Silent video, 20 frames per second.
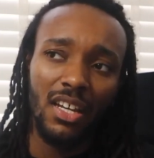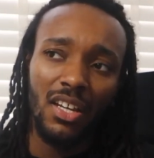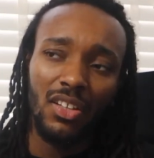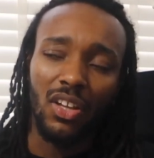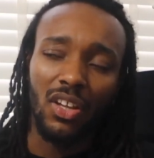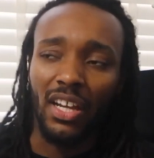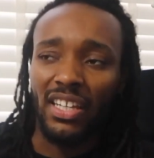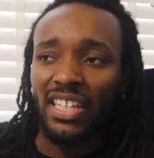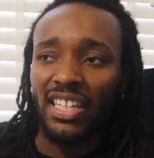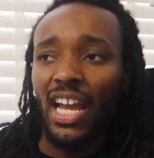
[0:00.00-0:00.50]

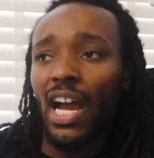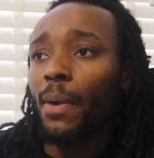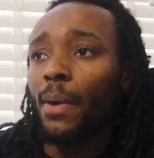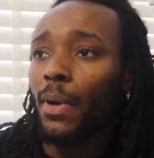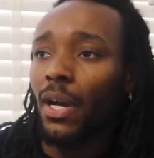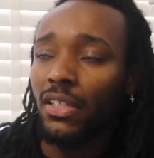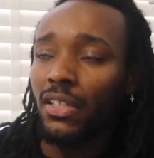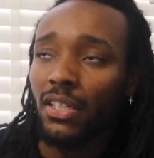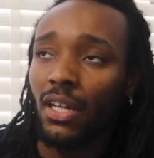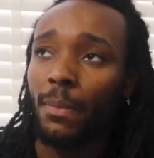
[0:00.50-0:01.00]
Like, yeah, I
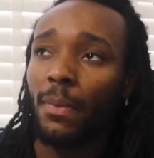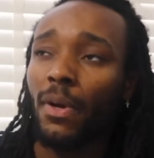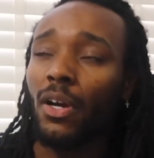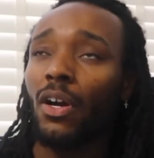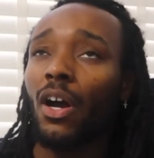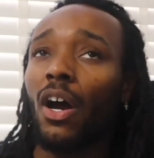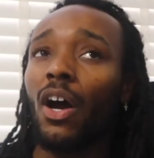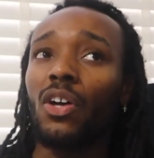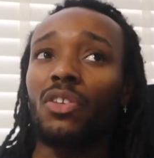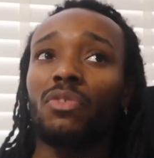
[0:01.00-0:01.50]
worked hard,
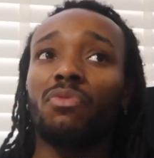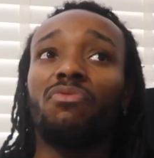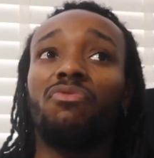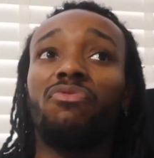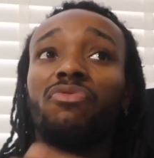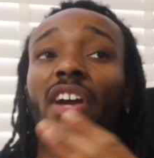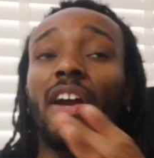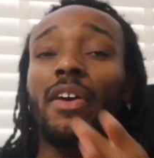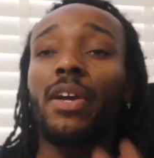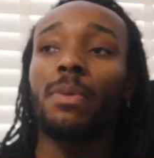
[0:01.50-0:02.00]
but I was
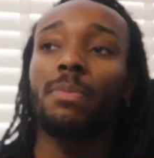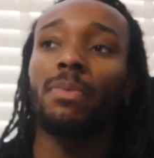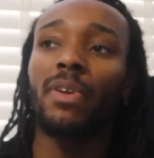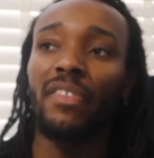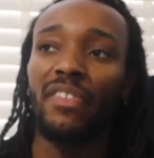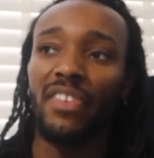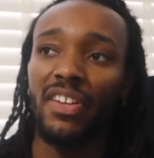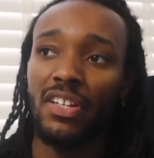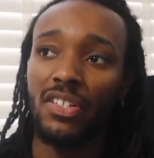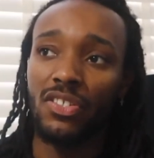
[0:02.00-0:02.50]
very
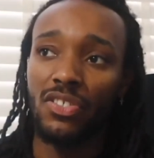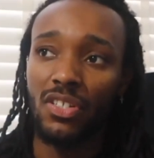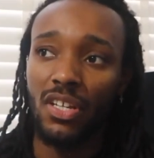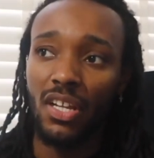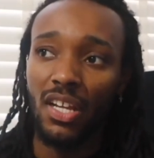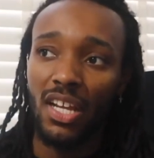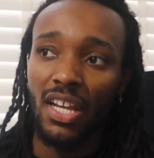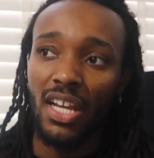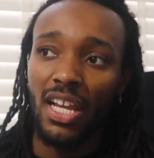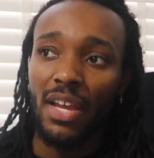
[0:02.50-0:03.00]
privileged
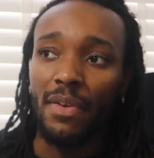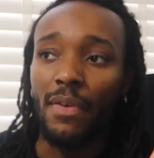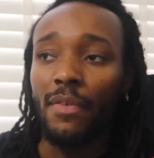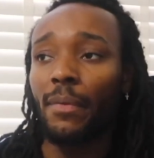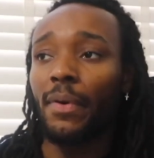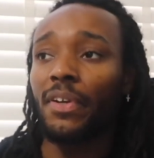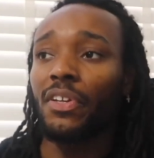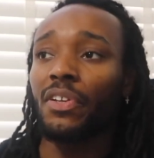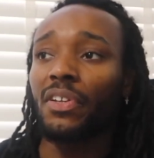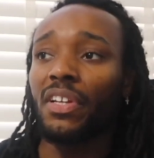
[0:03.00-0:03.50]
with
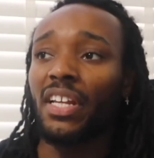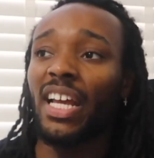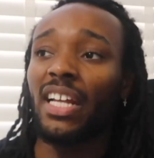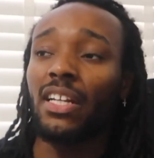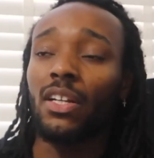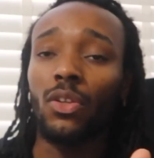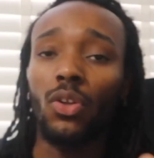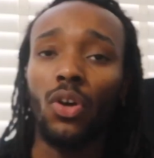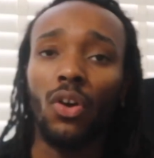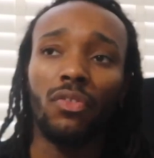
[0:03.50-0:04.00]
my uni. I had
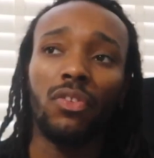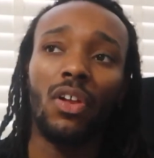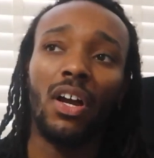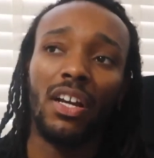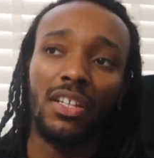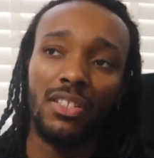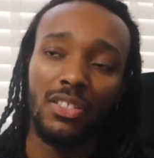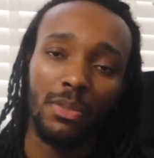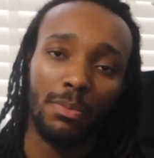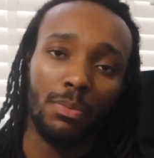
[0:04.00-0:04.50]
a lot of
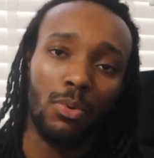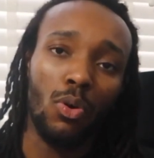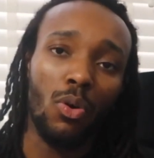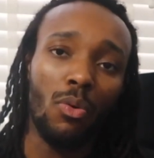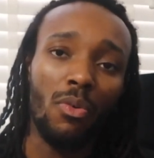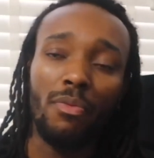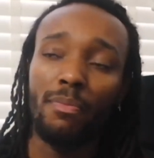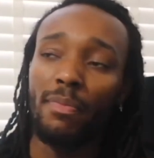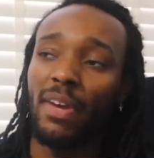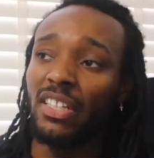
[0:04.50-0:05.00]
luck and support
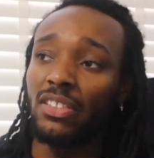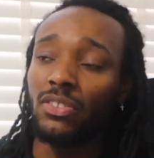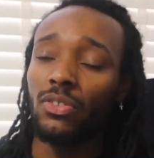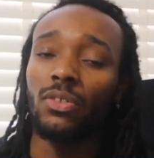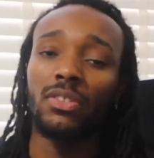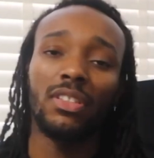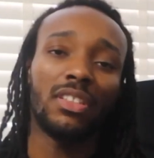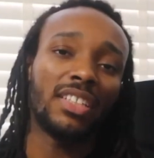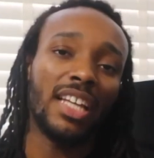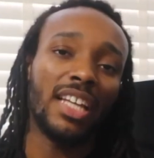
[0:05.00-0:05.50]
with
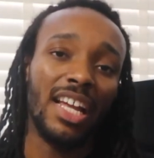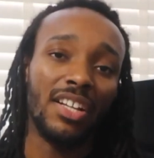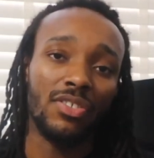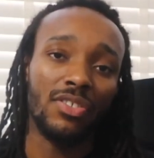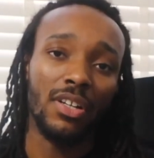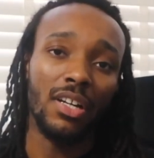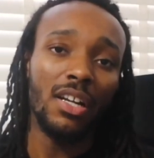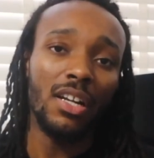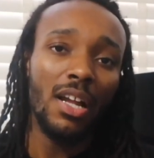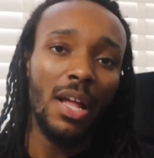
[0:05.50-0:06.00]
mentors,
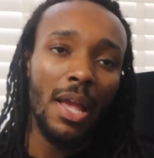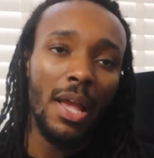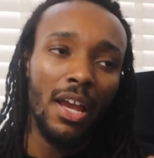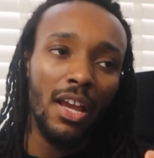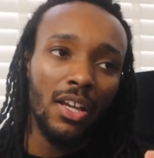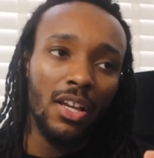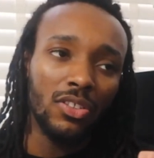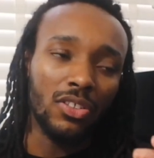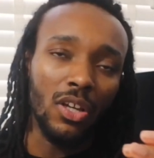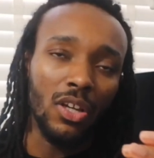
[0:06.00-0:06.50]
etc.
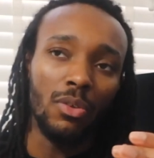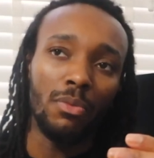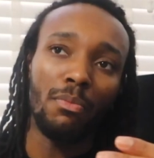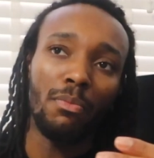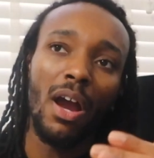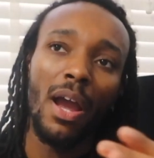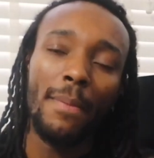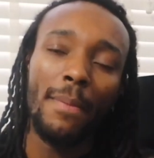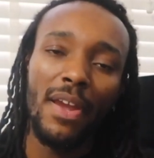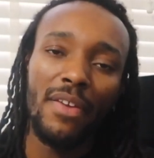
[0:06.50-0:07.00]
So
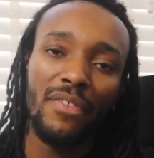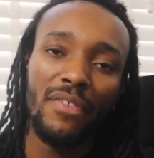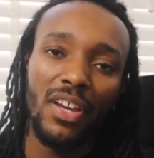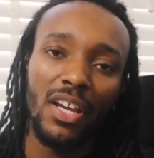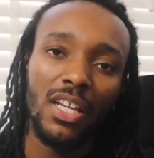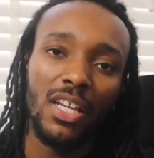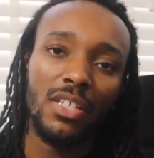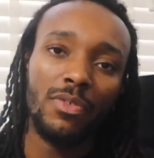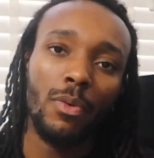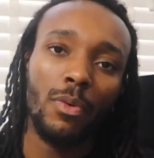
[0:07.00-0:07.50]
my main thing
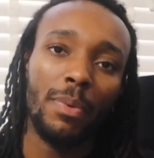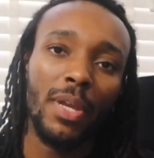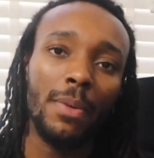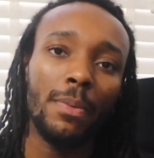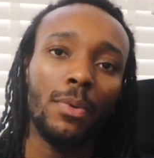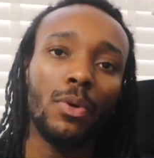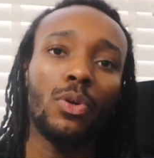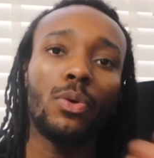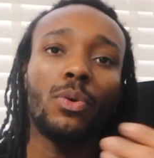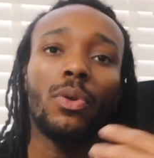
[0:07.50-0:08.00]
is, for
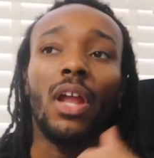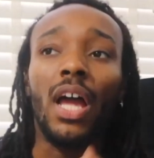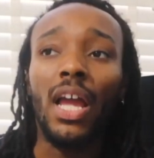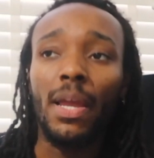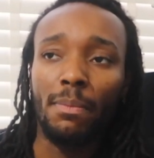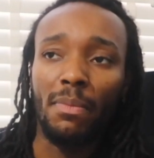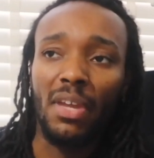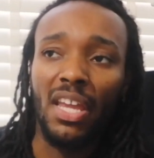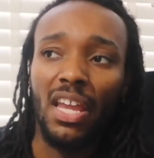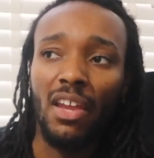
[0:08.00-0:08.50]
people who are
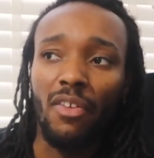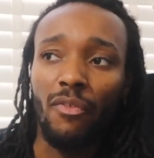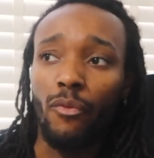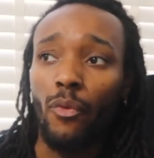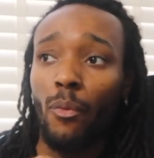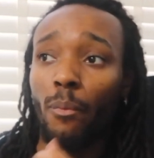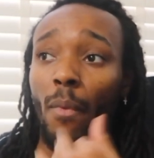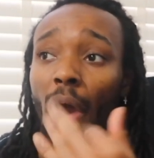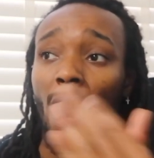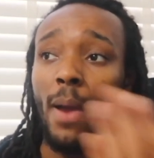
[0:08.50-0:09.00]
like me,
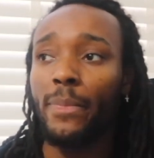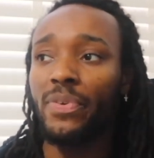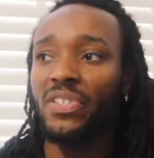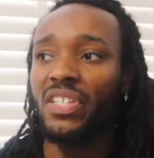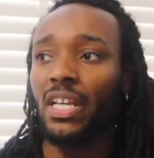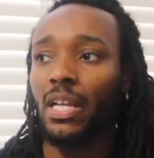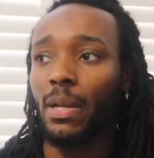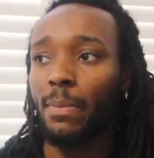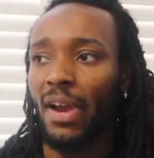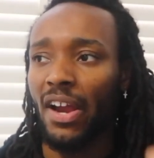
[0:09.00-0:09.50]
from my
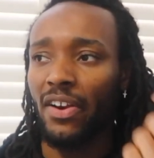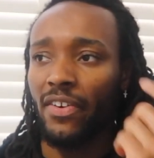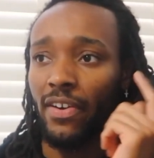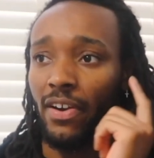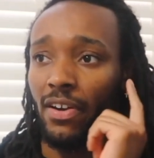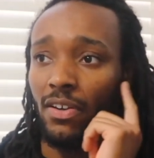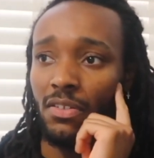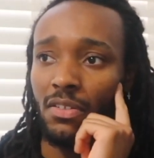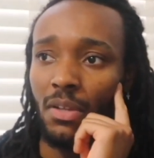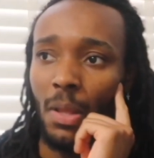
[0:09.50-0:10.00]
particular
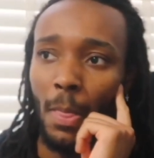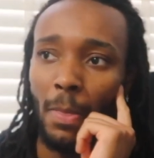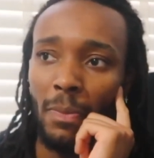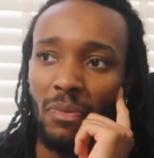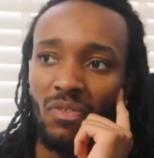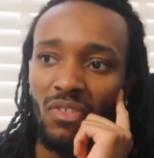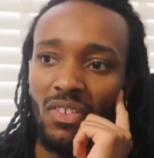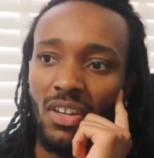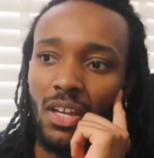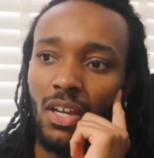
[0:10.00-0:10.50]
background,
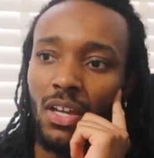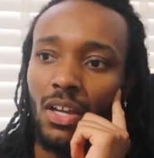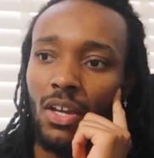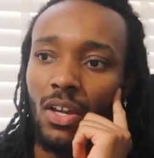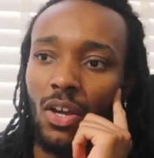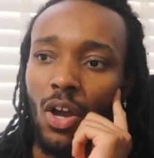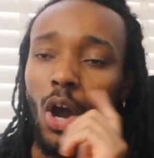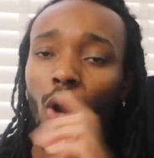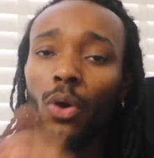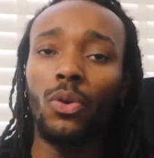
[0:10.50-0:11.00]

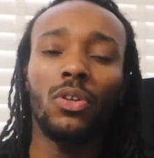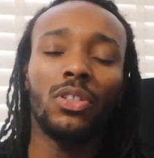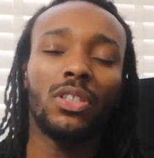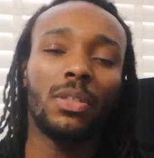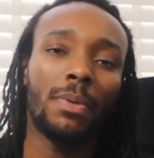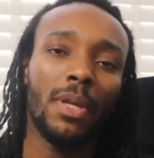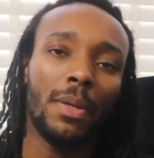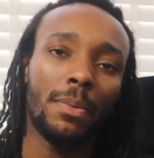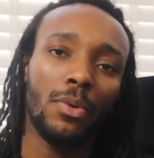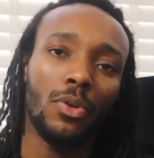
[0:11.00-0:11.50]
hold on to
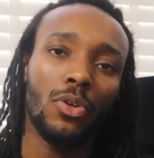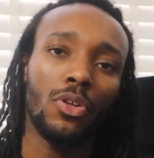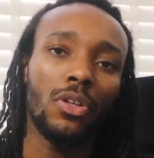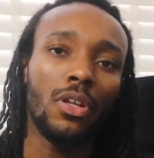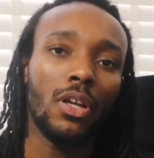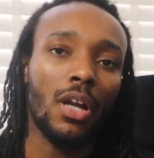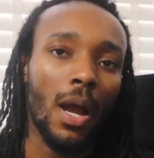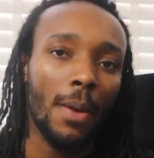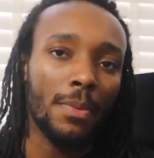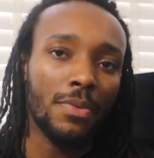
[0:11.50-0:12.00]
people who you
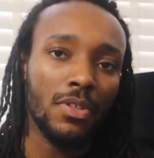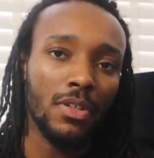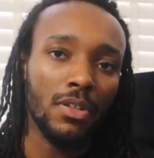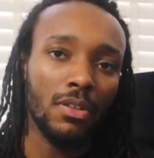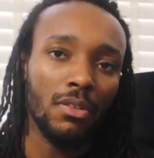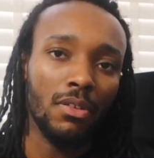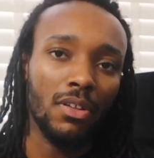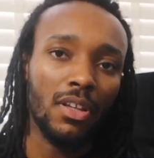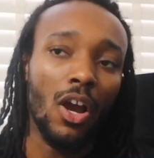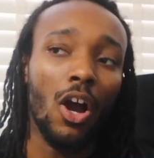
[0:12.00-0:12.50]
look up
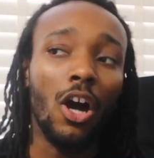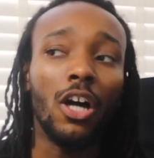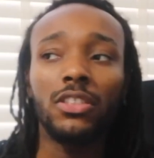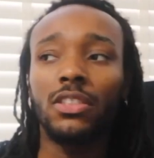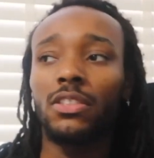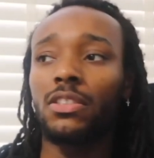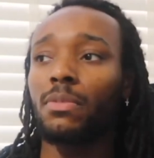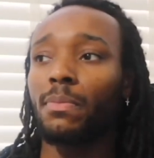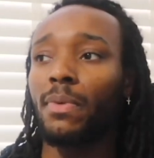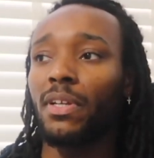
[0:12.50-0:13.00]
to. Ask
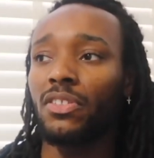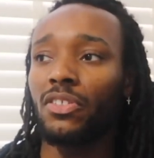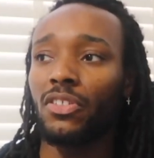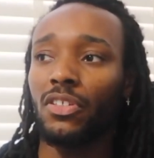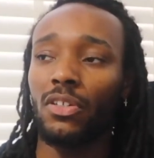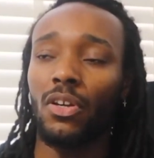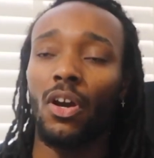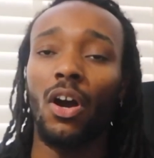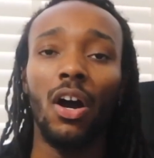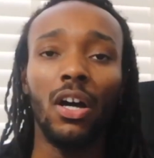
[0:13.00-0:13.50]
them to mentor
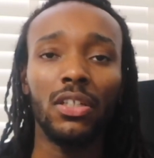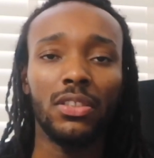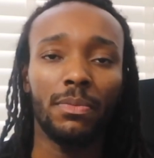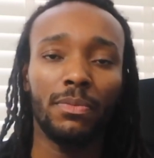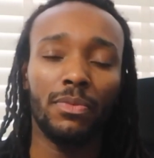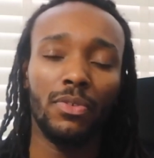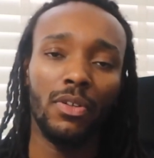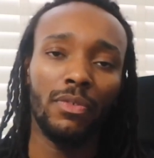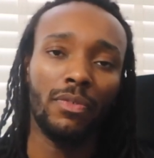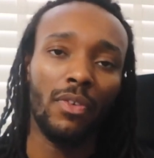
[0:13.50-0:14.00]
you, ask them
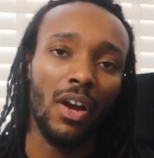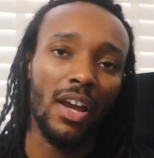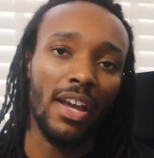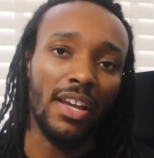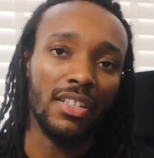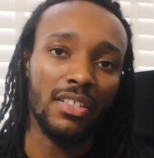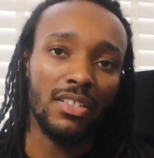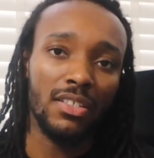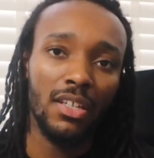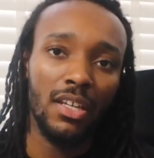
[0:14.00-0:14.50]
for
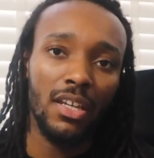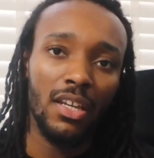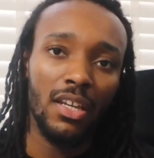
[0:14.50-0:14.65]
advice.